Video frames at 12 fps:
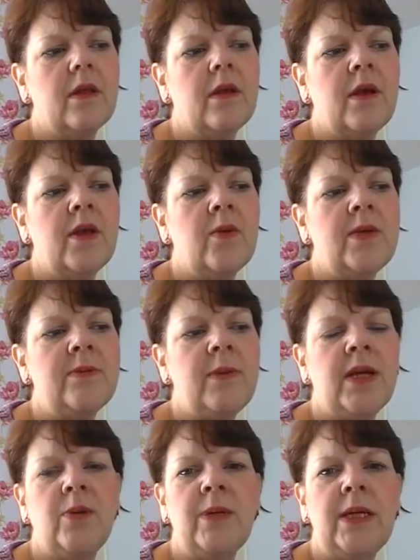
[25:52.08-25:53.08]
I go into
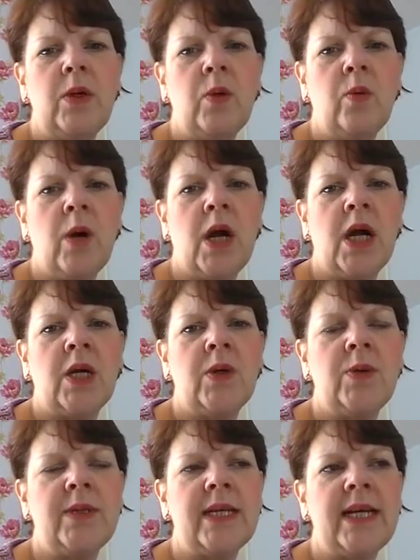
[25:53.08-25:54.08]
my own little
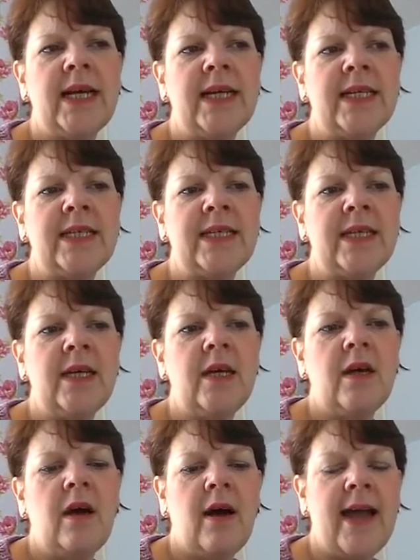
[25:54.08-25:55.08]
world and
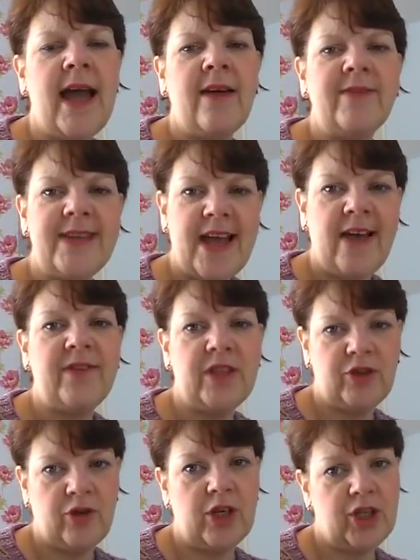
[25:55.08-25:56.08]
I have to have the
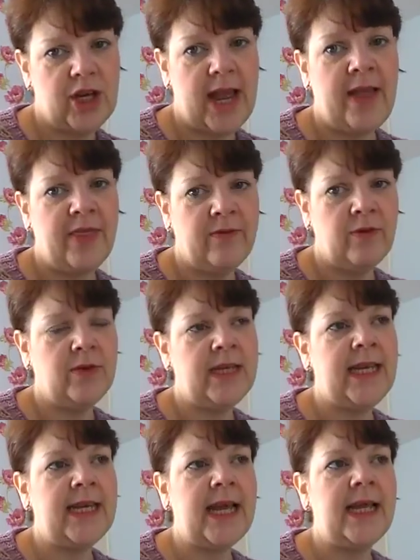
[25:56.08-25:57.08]
structure and the
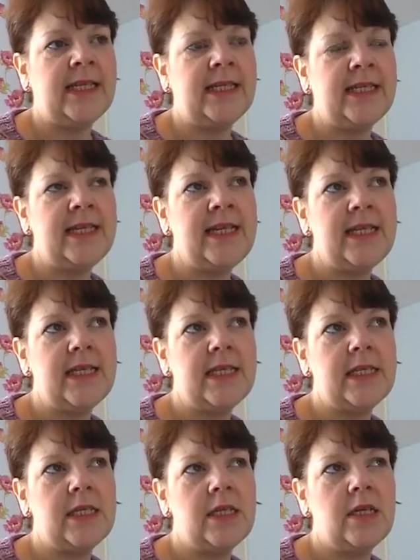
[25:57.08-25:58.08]
routine. And since,